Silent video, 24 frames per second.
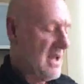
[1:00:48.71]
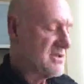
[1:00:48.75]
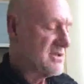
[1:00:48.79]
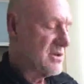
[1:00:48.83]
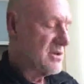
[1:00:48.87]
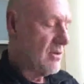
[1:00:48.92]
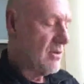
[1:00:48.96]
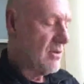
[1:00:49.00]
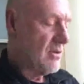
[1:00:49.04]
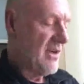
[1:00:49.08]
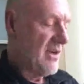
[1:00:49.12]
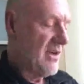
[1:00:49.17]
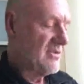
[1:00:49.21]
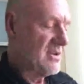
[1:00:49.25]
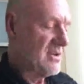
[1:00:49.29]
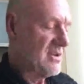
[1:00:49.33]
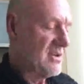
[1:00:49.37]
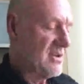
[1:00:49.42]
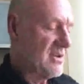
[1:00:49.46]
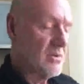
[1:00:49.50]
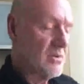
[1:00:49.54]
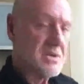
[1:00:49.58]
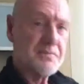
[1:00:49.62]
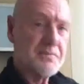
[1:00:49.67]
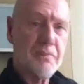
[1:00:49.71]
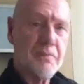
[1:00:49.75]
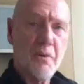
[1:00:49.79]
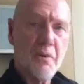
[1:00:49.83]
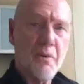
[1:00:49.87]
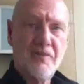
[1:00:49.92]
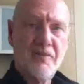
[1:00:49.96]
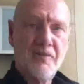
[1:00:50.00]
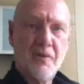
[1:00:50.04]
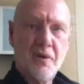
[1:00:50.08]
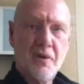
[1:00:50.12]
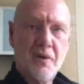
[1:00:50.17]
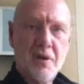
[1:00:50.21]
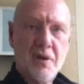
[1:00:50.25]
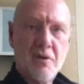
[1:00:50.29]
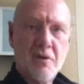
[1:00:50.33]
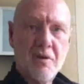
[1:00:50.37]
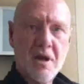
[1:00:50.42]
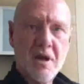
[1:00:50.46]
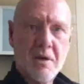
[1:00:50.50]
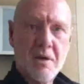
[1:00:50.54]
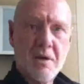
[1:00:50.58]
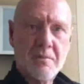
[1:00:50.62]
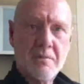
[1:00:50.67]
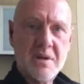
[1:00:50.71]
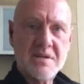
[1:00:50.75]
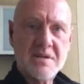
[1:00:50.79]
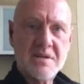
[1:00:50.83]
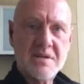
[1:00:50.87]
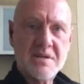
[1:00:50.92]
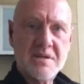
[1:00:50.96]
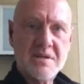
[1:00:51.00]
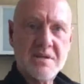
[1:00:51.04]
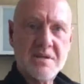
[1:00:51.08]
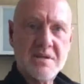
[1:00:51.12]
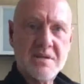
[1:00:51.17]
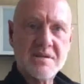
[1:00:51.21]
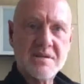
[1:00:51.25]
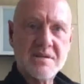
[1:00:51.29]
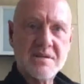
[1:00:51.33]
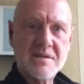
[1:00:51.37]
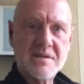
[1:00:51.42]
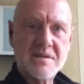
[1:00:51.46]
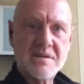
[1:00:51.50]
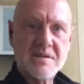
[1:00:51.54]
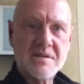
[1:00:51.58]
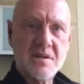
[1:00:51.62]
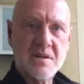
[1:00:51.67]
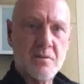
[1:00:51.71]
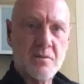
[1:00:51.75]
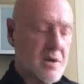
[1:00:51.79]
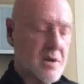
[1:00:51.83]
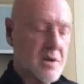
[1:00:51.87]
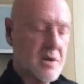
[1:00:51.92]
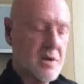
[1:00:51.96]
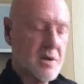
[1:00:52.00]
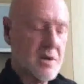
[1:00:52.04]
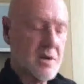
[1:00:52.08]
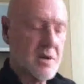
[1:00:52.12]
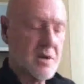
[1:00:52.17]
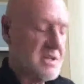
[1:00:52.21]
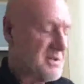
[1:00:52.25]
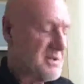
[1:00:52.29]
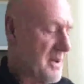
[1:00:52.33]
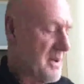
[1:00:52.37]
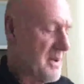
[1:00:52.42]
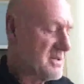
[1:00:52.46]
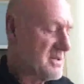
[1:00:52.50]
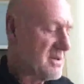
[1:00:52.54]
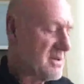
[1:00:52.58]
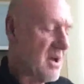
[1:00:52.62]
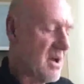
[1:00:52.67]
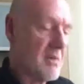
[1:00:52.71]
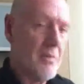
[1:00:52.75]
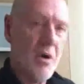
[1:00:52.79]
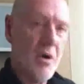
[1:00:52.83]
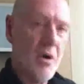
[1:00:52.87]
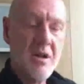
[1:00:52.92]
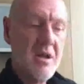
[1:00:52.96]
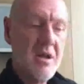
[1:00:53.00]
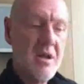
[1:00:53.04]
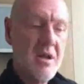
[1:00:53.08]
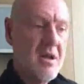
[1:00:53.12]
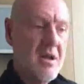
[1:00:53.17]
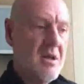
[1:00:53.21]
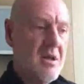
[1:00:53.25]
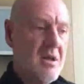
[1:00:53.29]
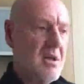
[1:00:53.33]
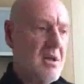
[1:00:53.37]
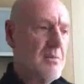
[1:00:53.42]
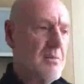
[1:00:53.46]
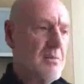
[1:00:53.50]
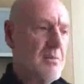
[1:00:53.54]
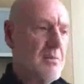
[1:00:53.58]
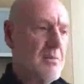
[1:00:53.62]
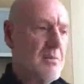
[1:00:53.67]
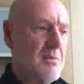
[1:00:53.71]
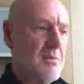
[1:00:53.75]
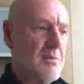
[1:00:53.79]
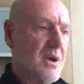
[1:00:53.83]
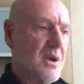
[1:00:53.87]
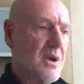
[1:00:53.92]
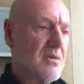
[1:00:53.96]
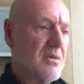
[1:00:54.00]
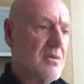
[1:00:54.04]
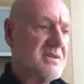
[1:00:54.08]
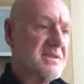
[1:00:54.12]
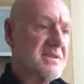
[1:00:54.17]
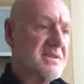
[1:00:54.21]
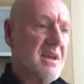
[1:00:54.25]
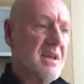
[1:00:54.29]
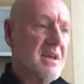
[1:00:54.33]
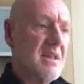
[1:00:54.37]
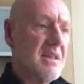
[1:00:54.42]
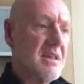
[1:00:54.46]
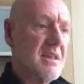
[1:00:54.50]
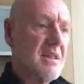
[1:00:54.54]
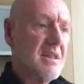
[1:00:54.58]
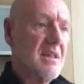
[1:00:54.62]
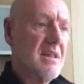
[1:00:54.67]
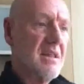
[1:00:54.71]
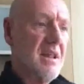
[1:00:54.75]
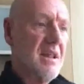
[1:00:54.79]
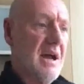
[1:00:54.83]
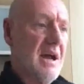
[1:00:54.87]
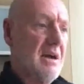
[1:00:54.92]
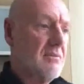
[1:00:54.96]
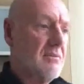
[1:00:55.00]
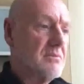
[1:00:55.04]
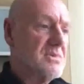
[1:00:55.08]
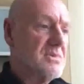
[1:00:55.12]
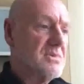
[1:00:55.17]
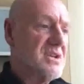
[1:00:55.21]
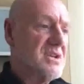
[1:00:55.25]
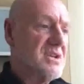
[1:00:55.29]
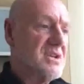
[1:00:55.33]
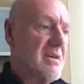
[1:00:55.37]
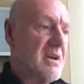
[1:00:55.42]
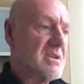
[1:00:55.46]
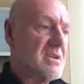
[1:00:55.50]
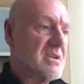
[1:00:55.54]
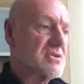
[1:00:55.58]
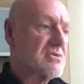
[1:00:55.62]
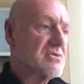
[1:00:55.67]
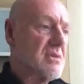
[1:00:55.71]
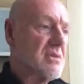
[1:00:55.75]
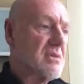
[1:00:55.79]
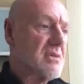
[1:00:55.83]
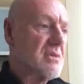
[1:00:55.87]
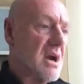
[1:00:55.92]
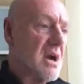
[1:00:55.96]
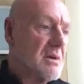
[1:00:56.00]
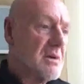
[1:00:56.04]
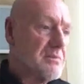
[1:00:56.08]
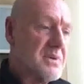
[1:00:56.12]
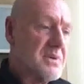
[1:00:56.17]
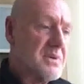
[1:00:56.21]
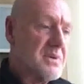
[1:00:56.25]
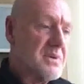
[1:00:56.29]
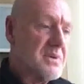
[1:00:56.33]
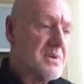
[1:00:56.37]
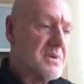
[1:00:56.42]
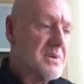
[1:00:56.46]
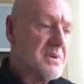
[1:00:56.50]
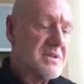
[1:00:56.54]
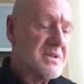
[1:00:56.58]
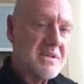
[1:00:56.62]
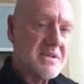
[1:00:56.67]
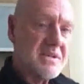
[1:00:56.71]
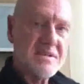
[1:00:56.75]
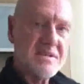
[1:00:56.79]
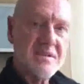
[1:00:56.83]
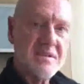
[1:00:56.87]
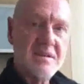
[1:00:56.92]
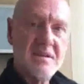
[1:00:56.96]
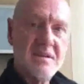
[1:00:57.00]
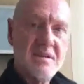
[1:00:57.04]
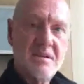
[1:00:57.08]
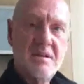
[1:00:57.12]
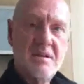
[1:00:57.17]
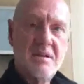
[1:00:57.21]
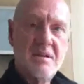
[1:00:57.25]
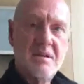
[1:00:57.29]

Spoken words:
And so I have to decide which portfolio companies and opportunities I want to spend time on. But Chris, our generic drug business